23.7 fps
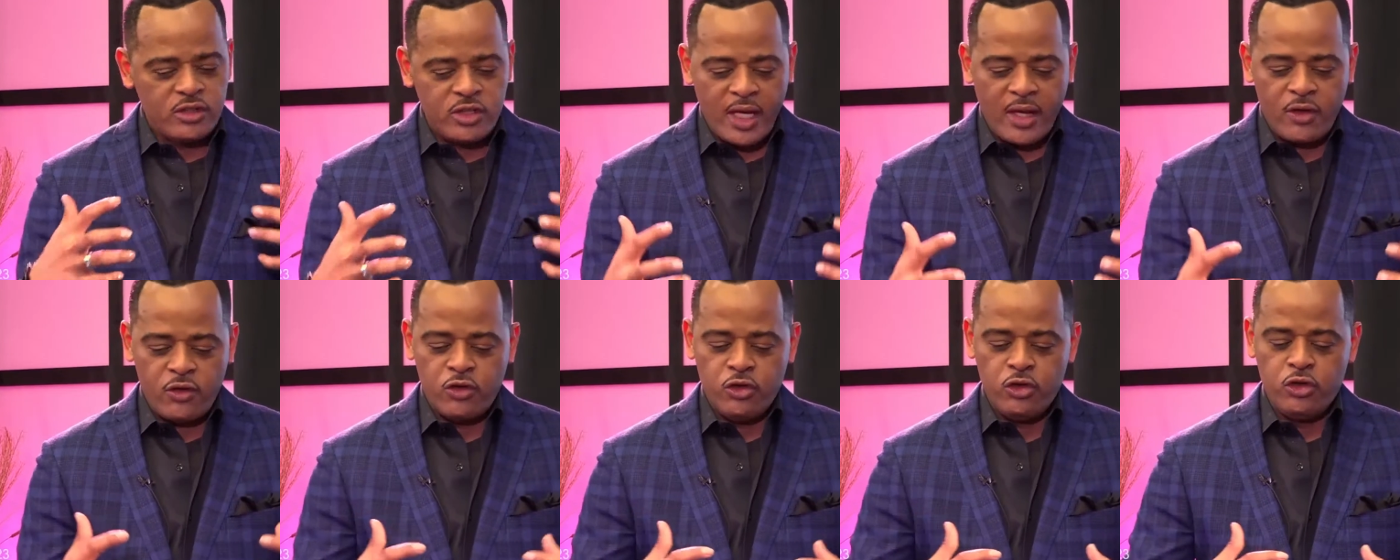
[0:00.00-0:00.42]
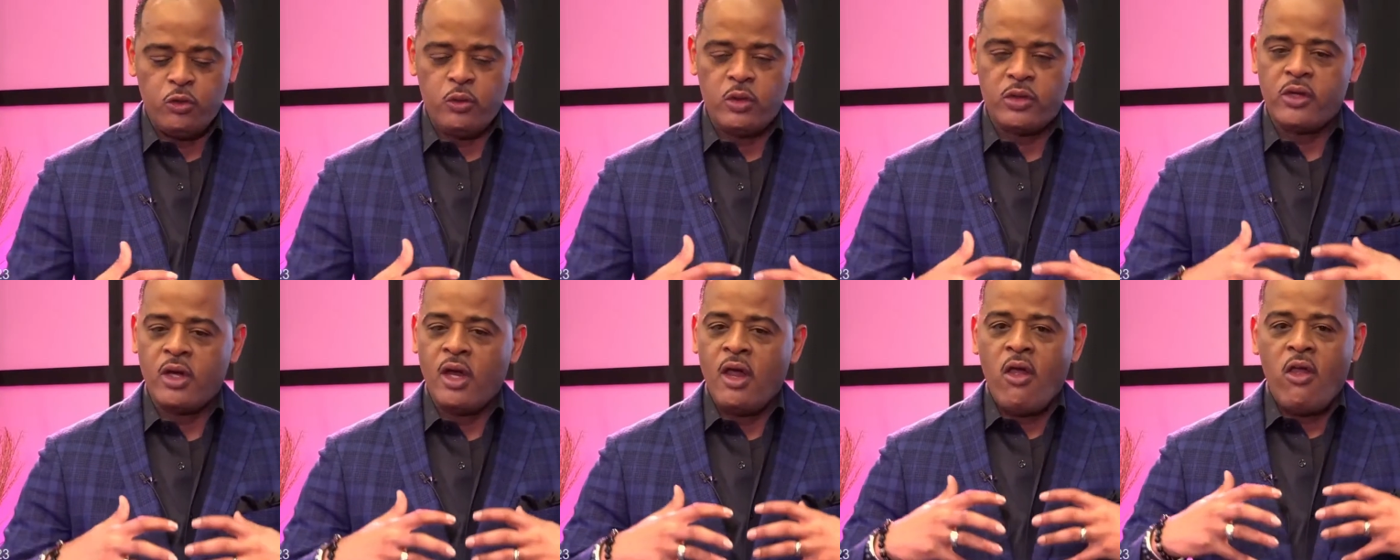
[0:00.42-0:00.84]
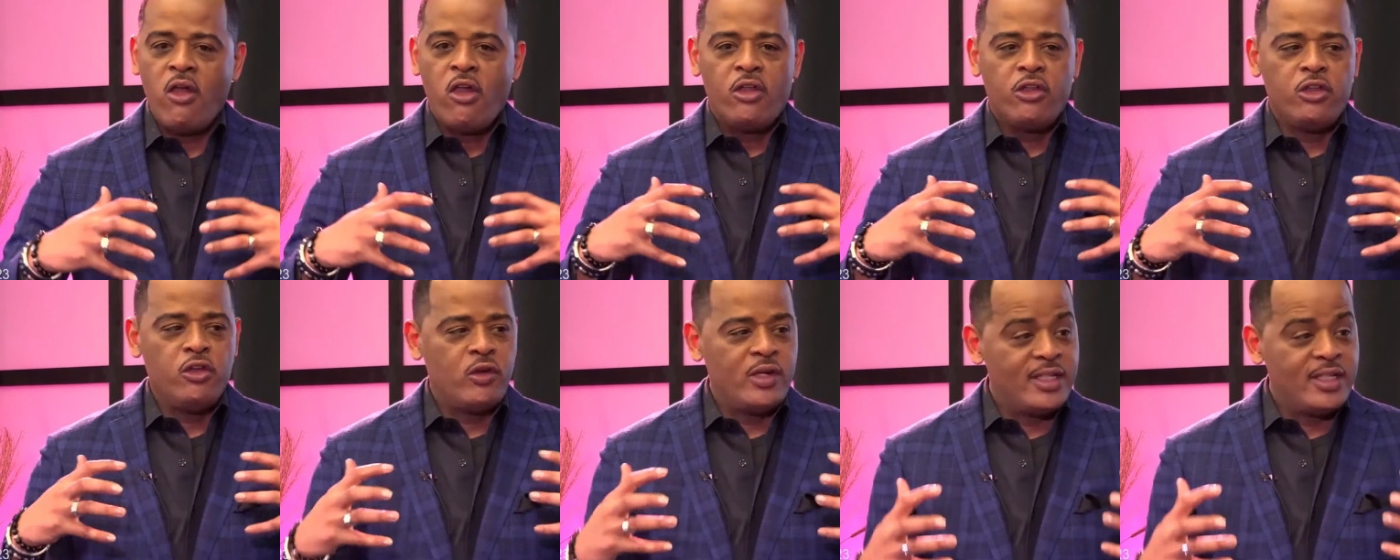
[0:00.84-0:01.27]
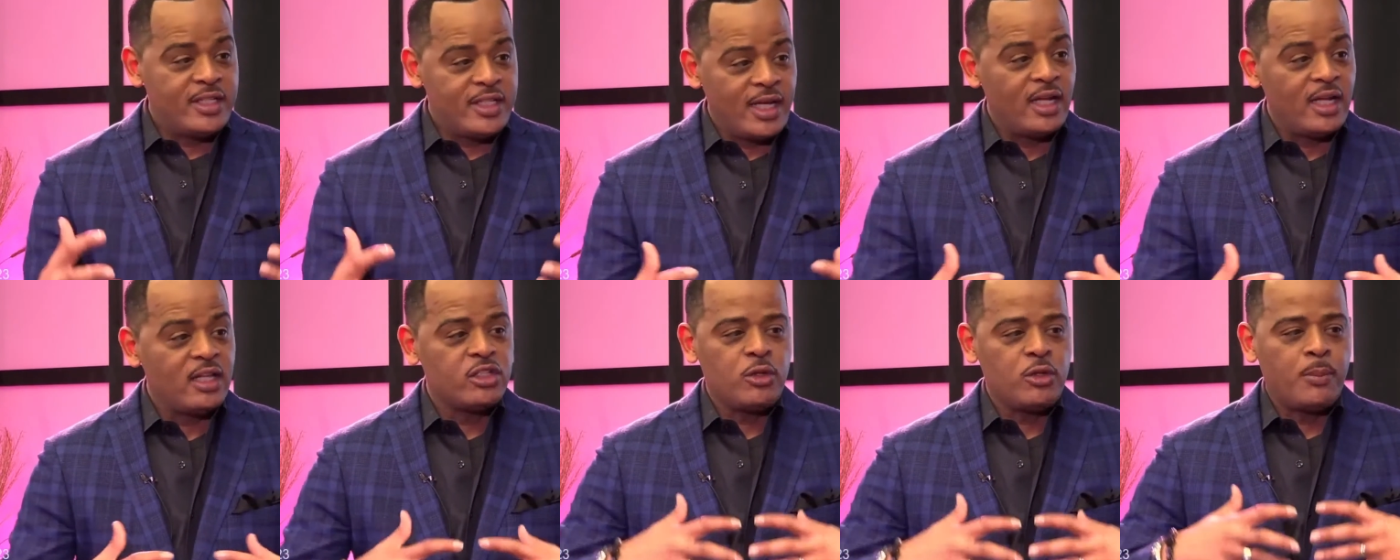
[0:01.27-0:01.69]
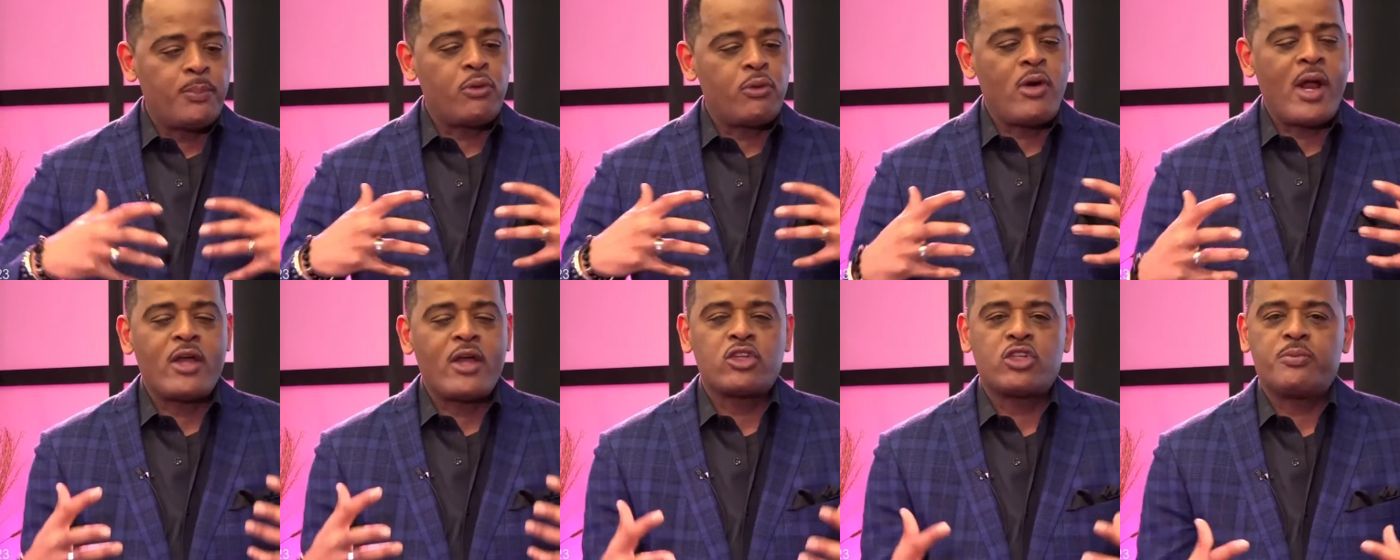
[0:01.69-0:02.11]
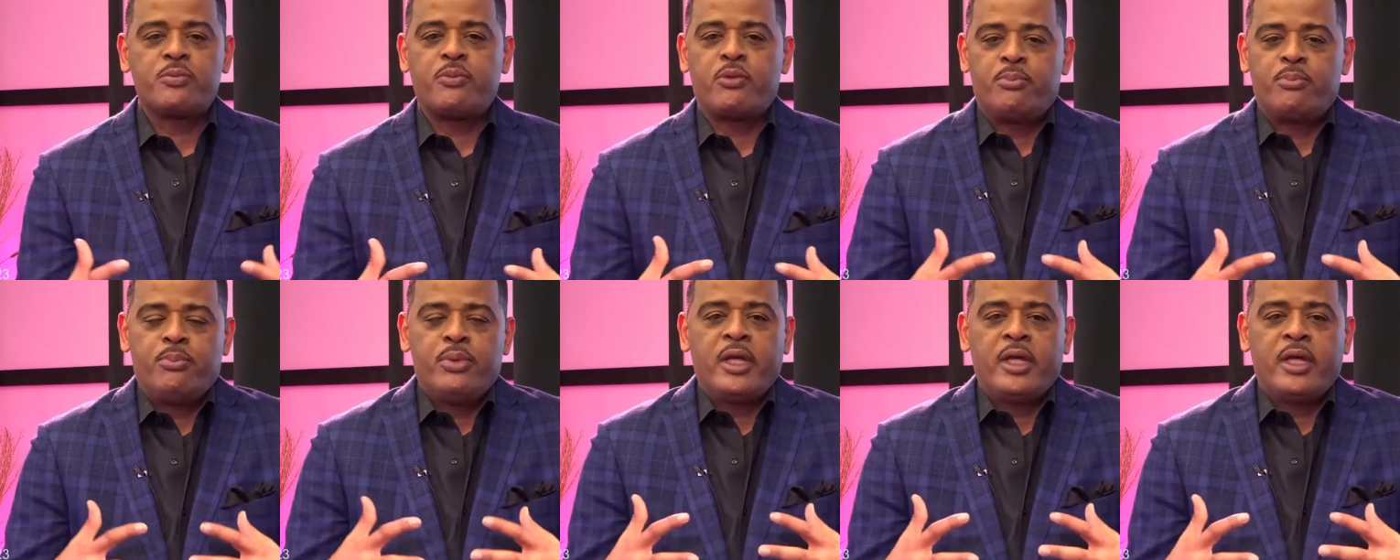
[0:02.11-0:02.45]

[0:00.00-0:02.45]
Mm-hmm, it has to do with mm-hmm.